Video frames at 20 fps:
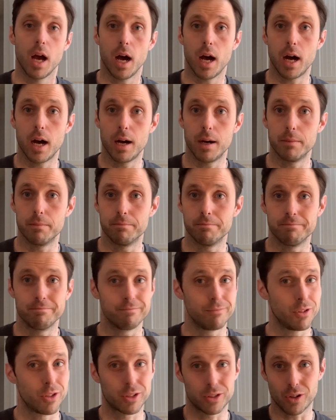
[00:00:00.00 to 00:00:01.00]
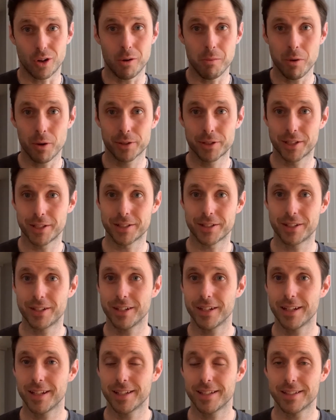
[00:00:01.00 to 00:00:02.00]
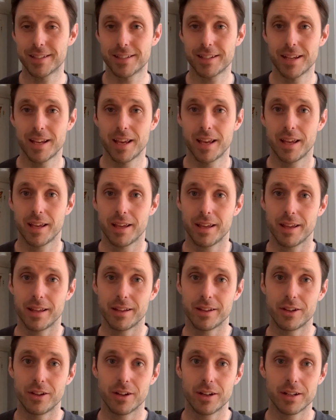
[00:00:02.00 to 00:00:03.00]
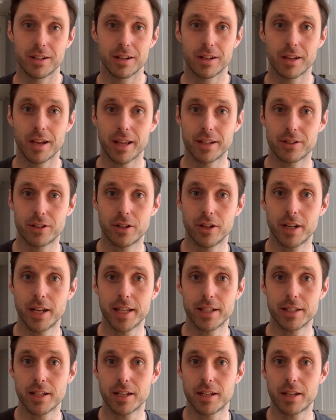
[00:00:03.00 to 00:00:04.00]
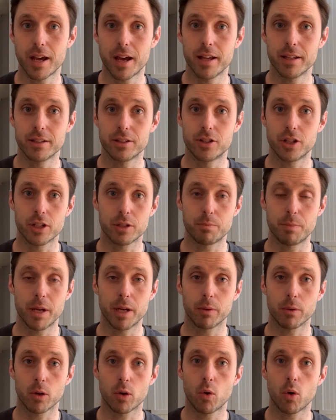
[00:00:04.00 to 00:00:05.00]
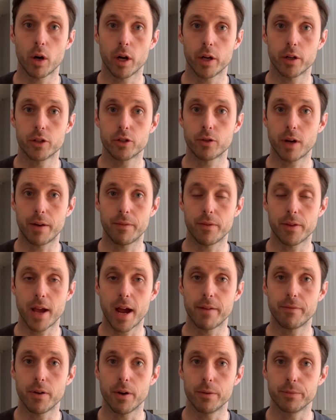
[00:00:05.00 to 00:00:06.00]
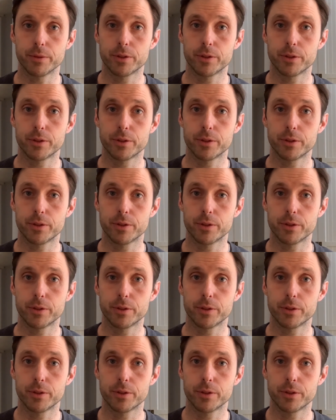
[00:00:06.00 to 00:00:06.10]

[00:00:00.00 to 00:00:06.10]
um, looked almost as good as good as good as it does just being recorded straight from the iPhone.